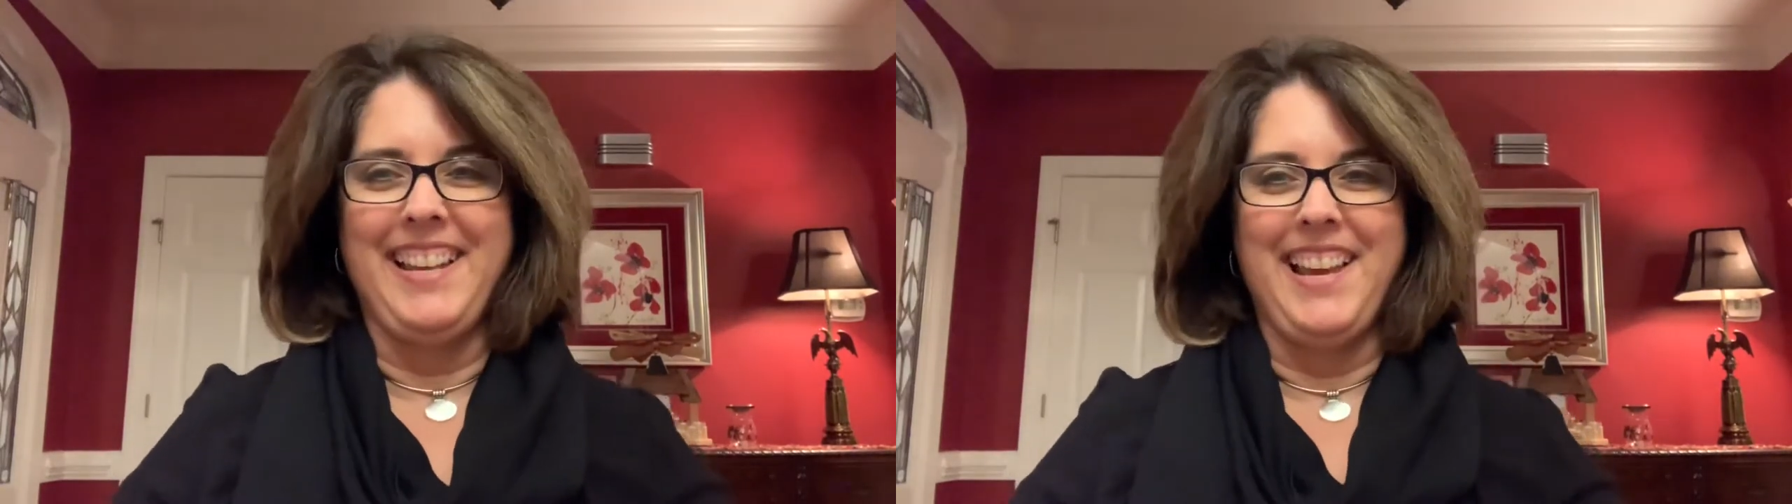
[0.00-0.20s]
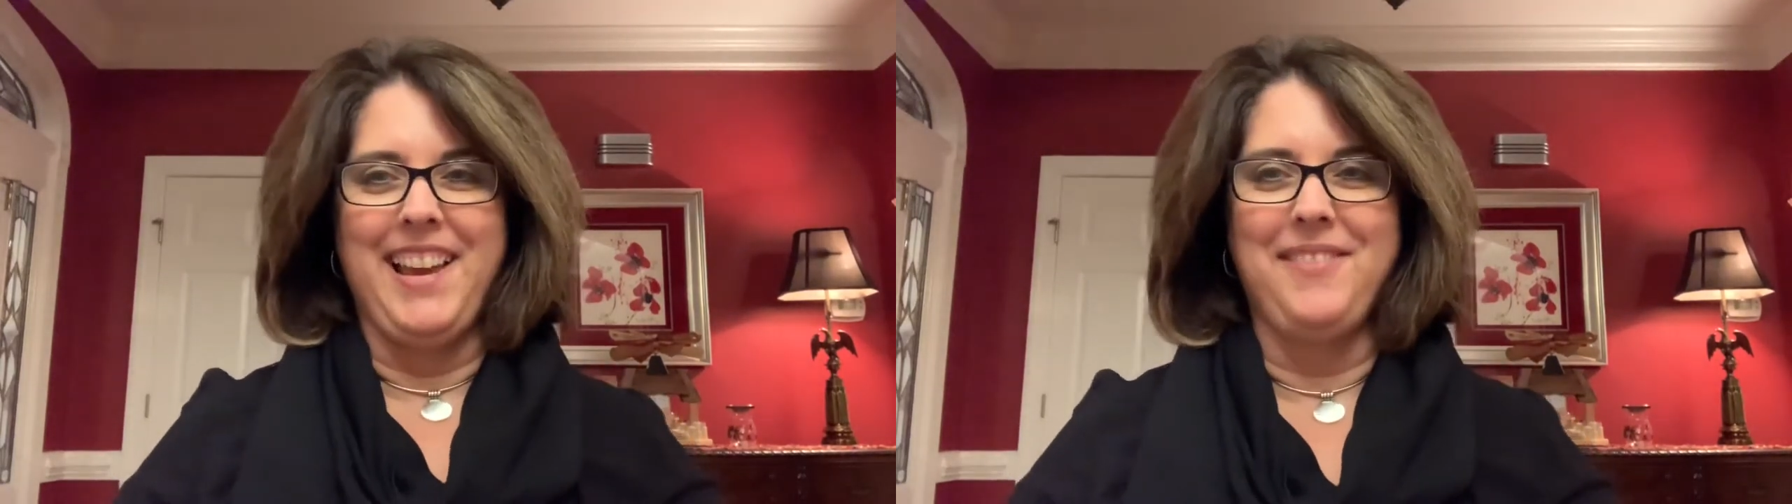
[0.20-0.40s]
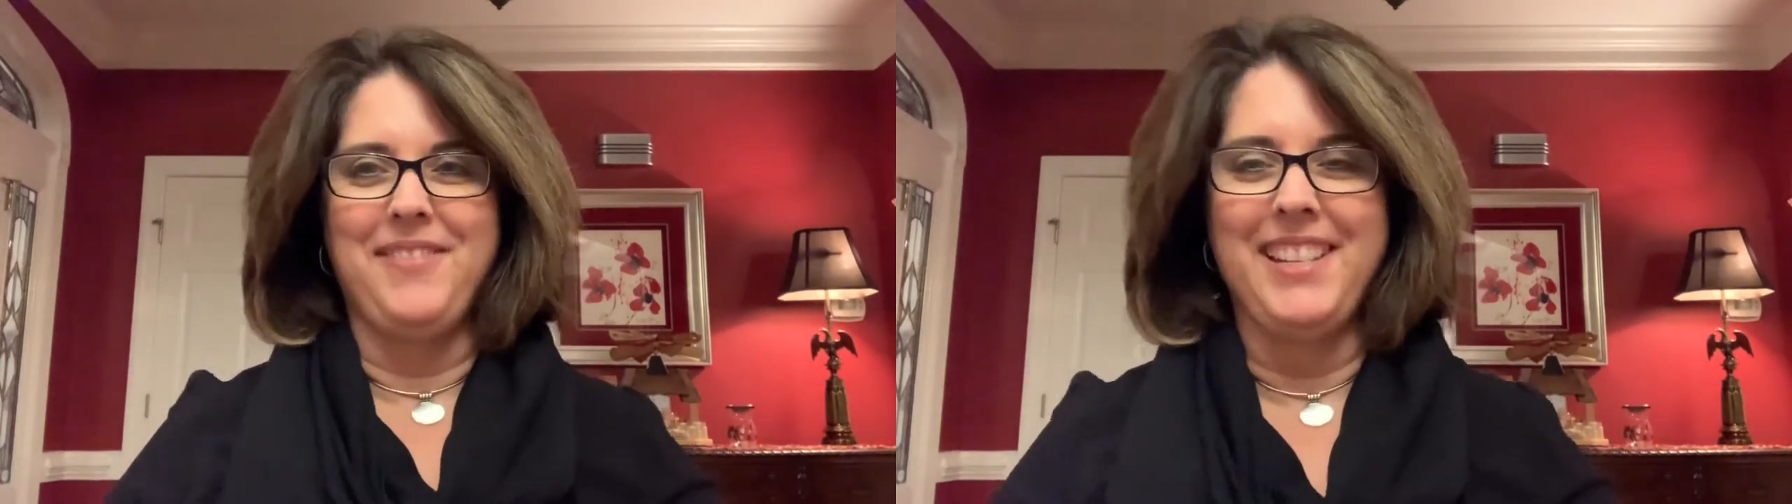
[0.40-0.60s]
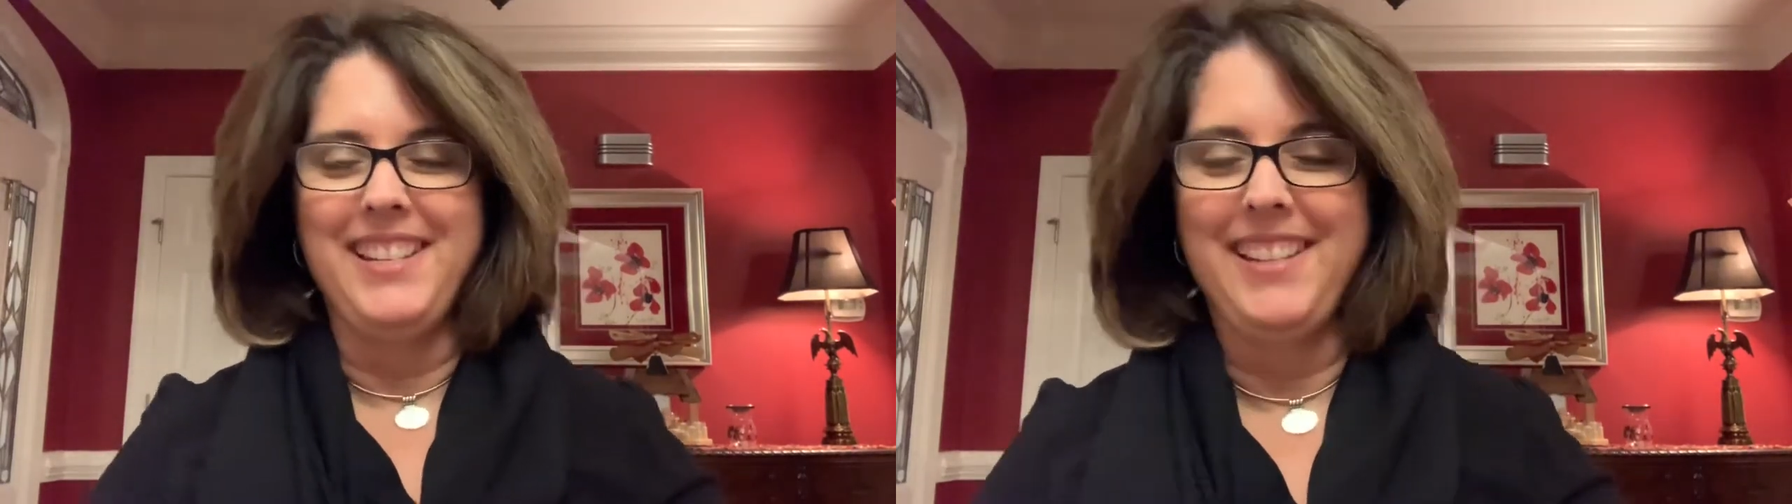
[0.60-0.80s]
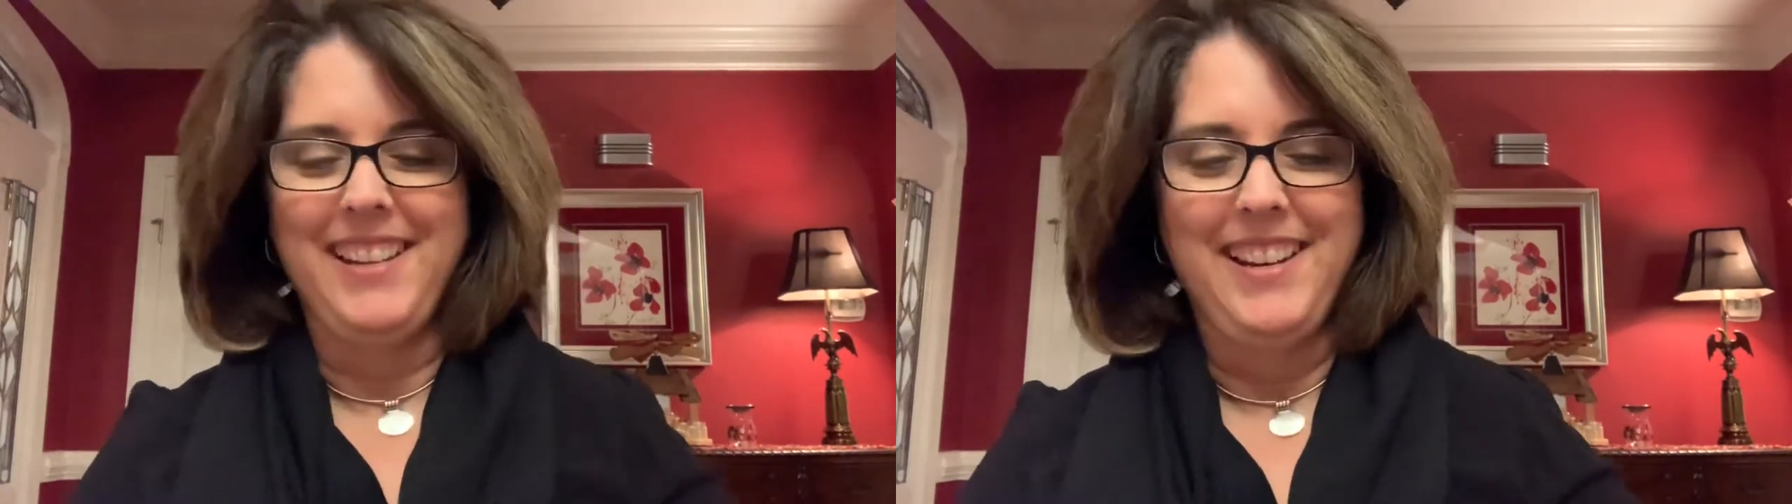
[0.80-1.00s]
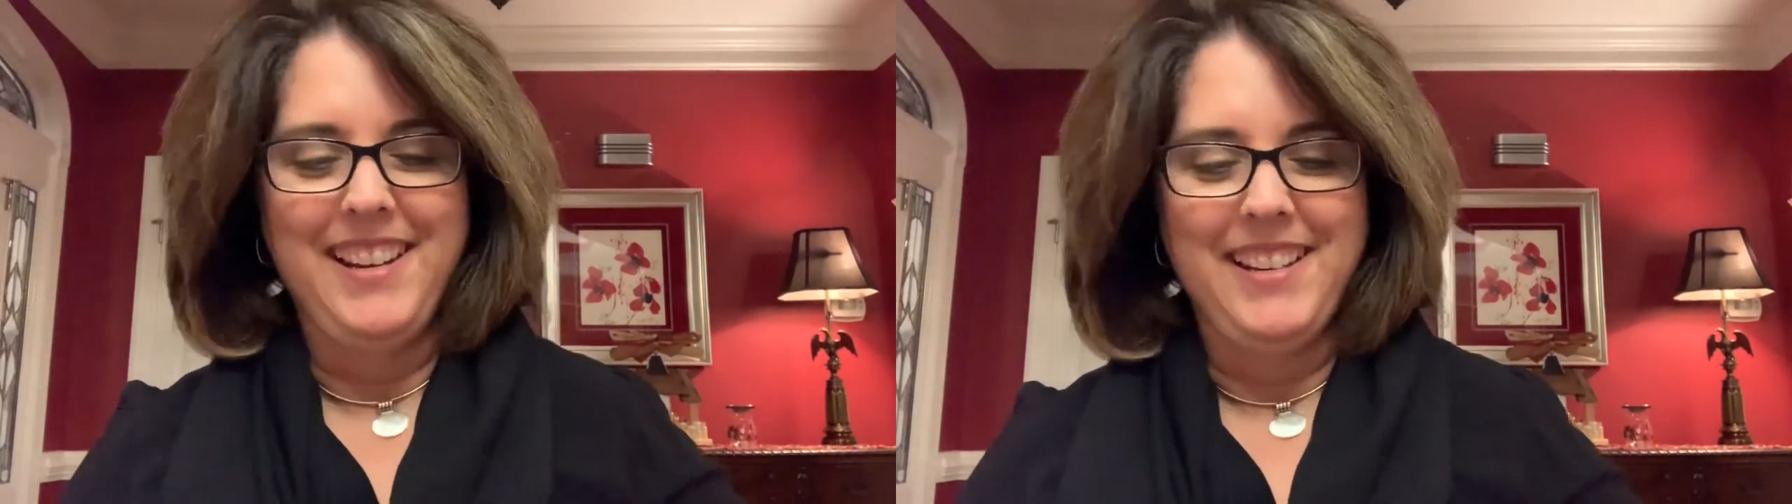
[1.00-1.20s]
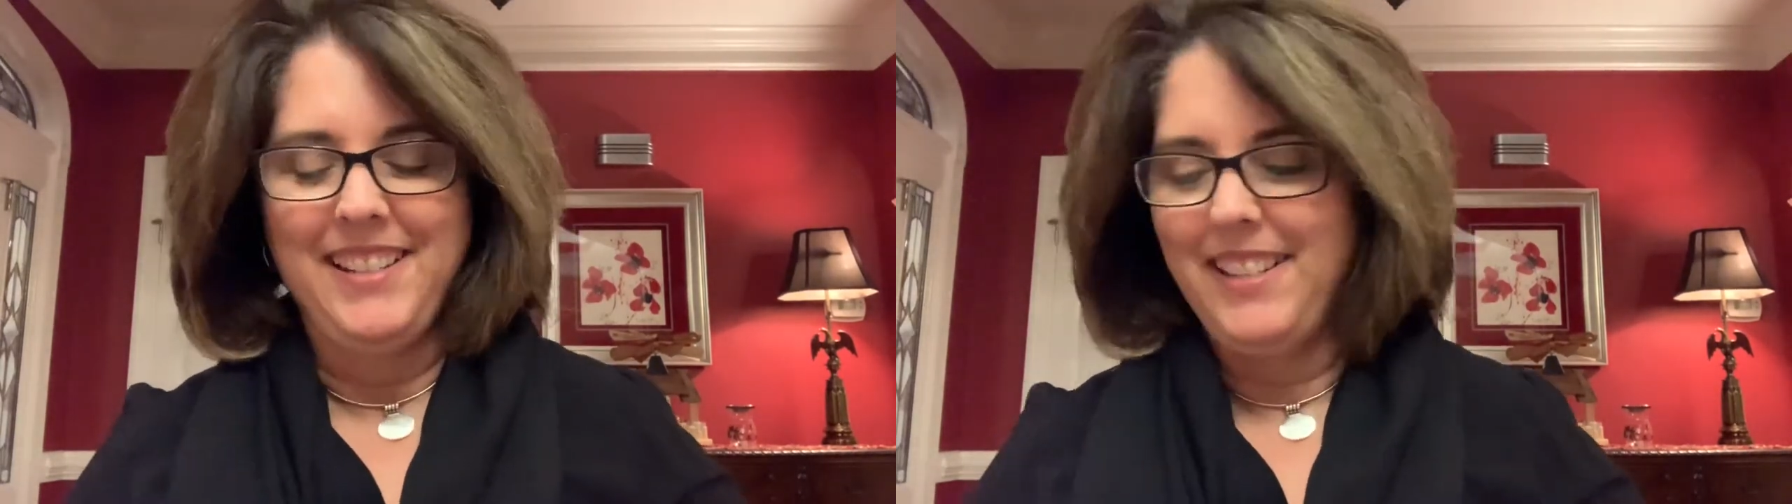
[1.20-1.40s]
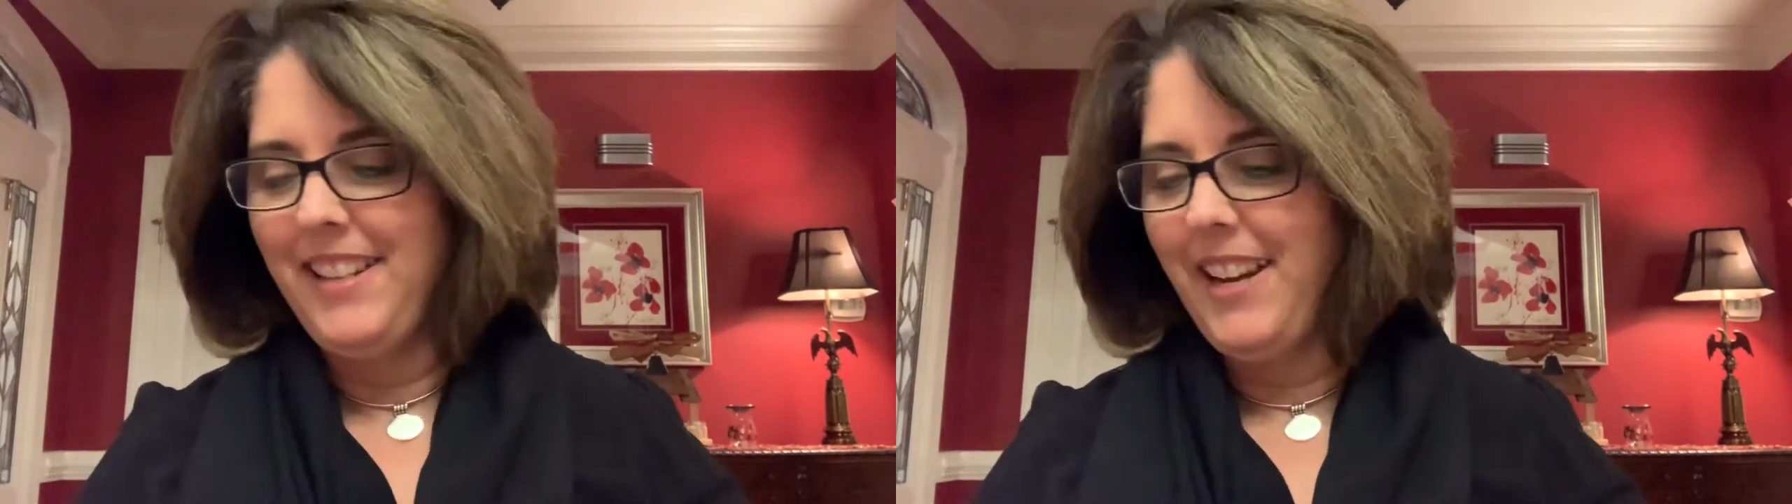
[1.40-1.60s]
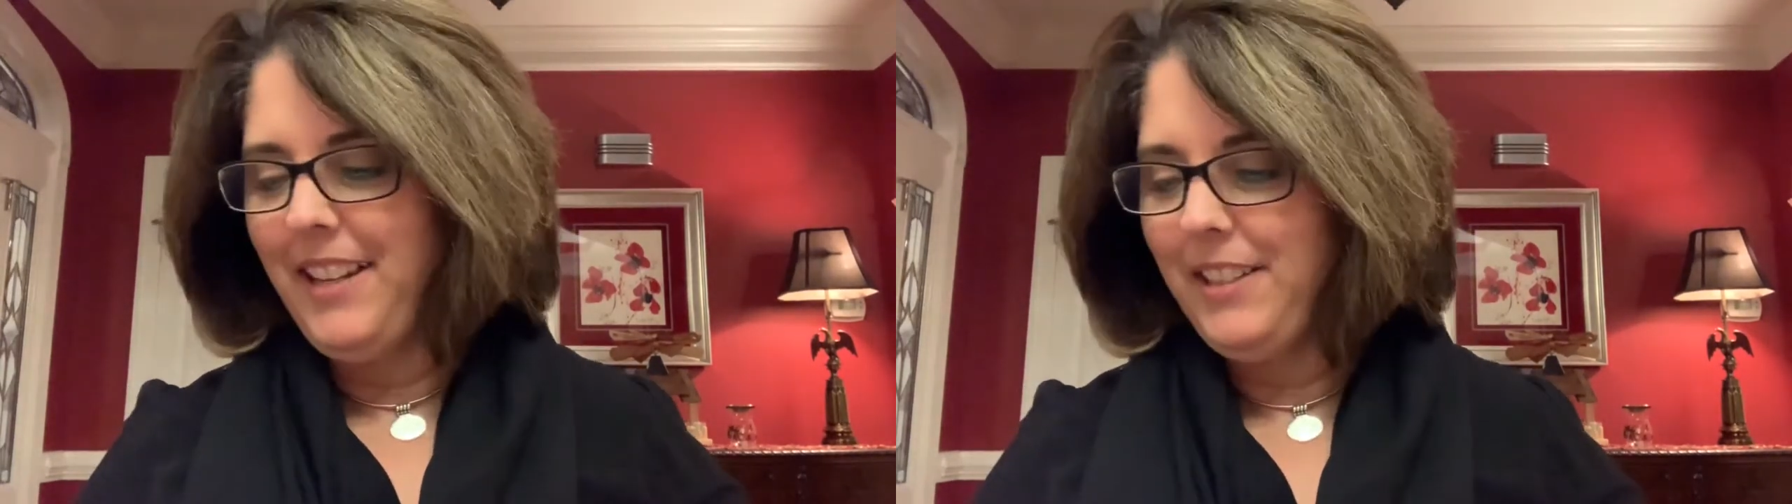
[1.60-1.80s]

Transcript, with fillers: Advent today.